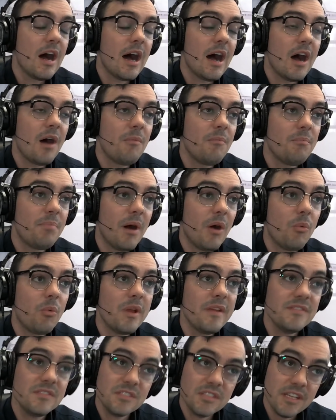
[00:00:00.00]
Um, but
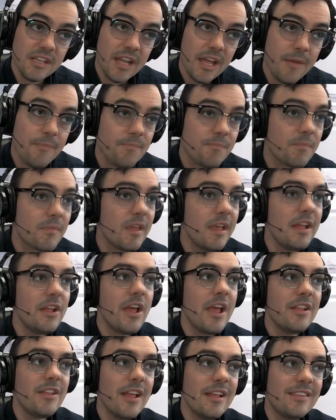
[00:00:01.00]
we've seen it.
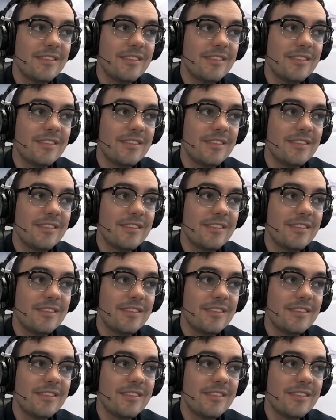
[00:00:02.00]
It, it.